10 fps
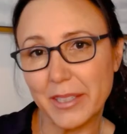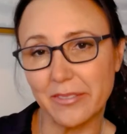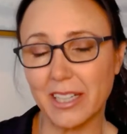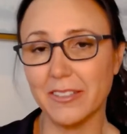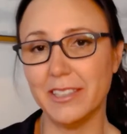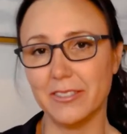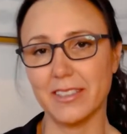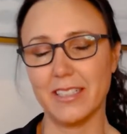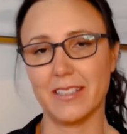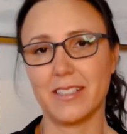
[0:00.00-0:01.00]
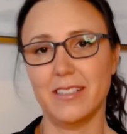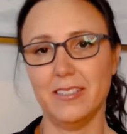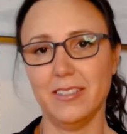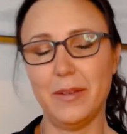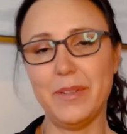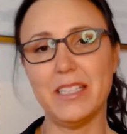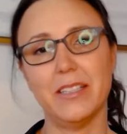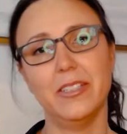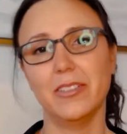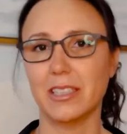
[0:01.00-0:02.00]
following over there. So let me tell
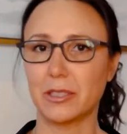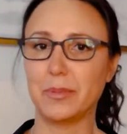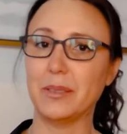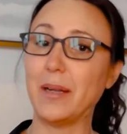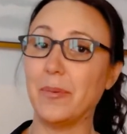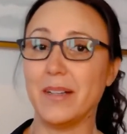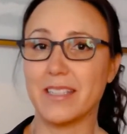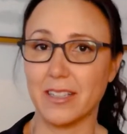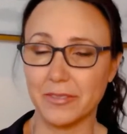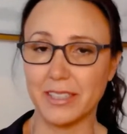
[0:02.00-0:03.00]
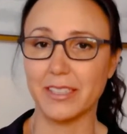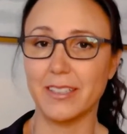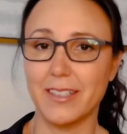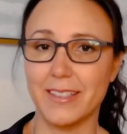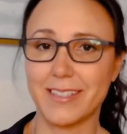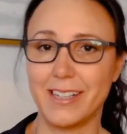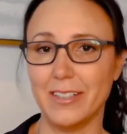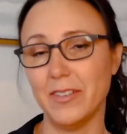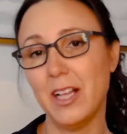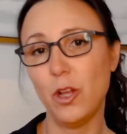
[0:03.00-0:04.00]
you a little bit about myself here in this kind of
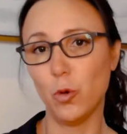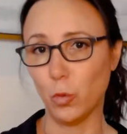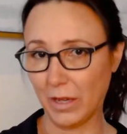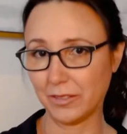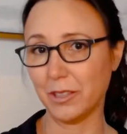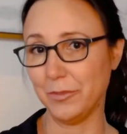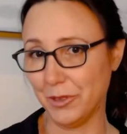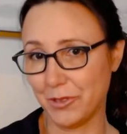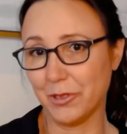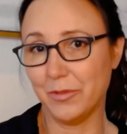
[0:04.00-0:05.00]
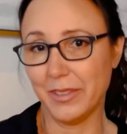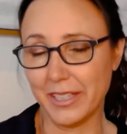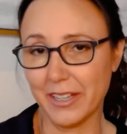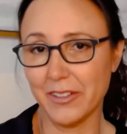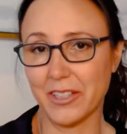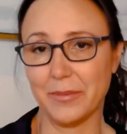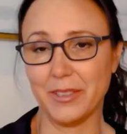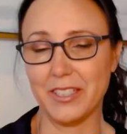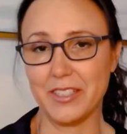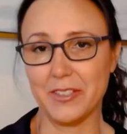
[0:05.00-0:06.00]
welcome YouTube video that I'm going
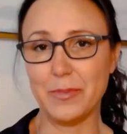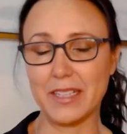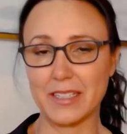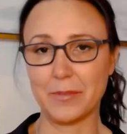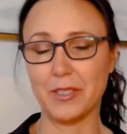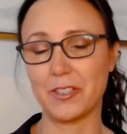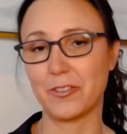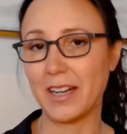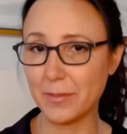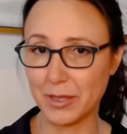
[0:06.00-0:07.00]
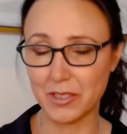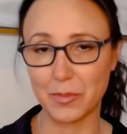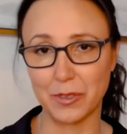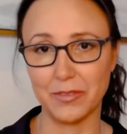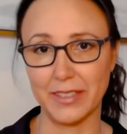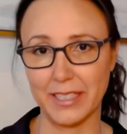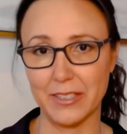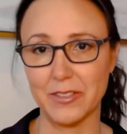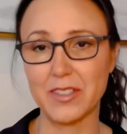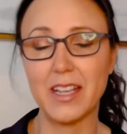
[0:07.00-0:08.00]
to do because I'm going to try to post more
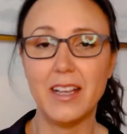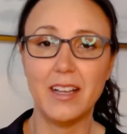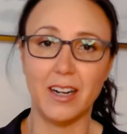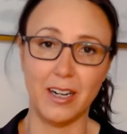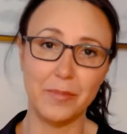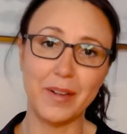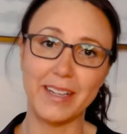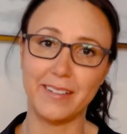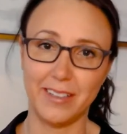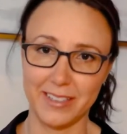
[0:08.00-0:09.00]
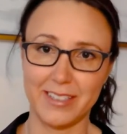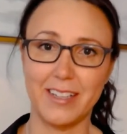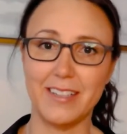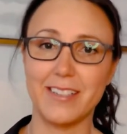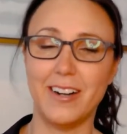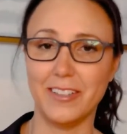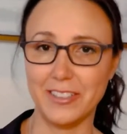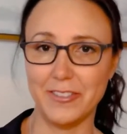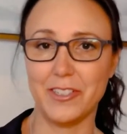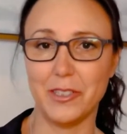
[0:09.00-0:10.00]
videos on my content on
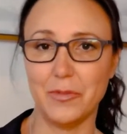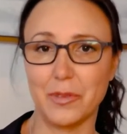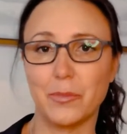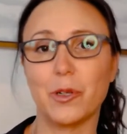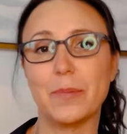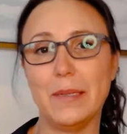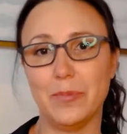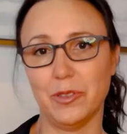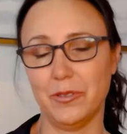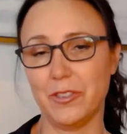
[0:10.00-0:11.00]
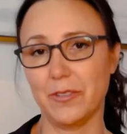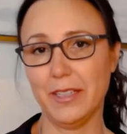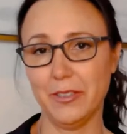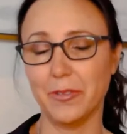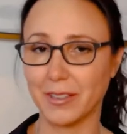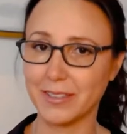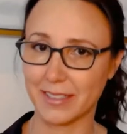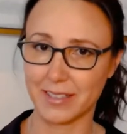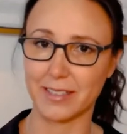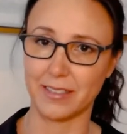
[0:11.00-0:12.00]
YouTube for more people to enjoy who aren't
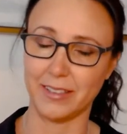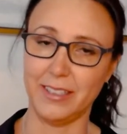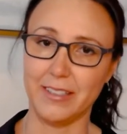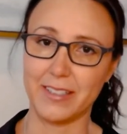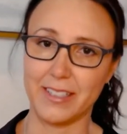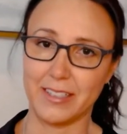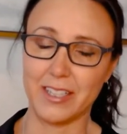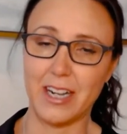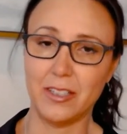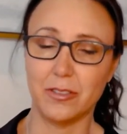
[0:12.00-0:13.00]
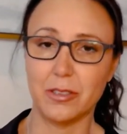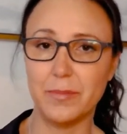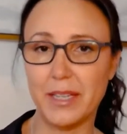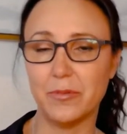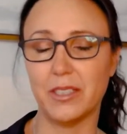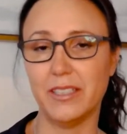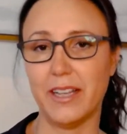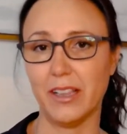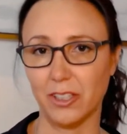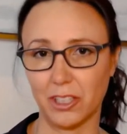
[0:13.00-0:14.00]
necessarily on TikTok or may want
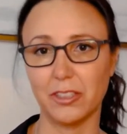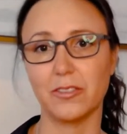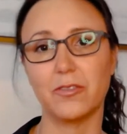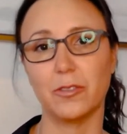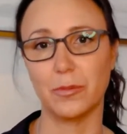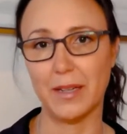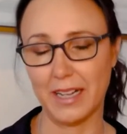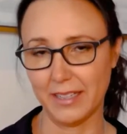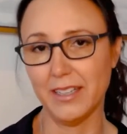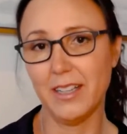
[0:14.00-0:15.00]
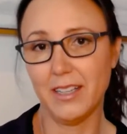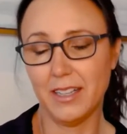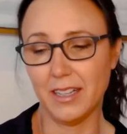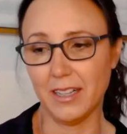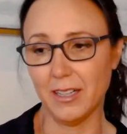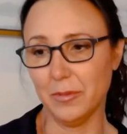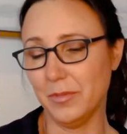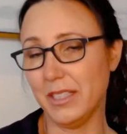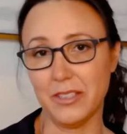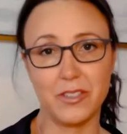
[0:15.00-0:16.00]
a longer format um,
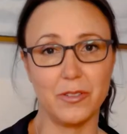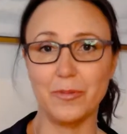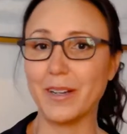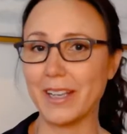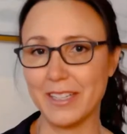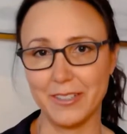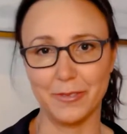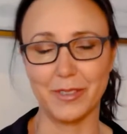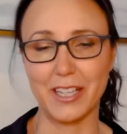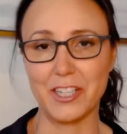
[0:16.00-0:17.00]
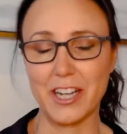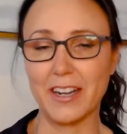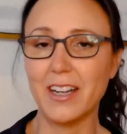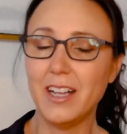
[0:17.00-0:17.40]
into what I do and what I share.